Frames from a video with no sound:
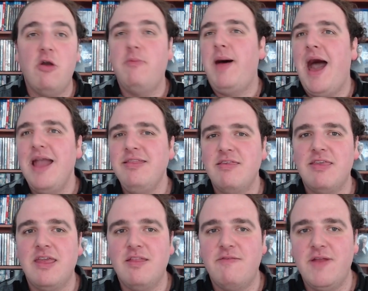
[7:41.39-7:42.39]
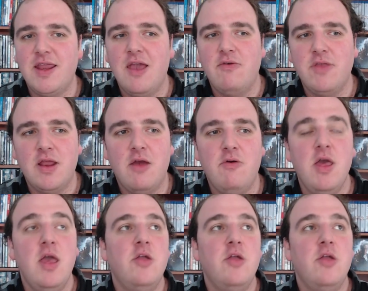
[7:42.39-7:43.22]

behind the scenes video,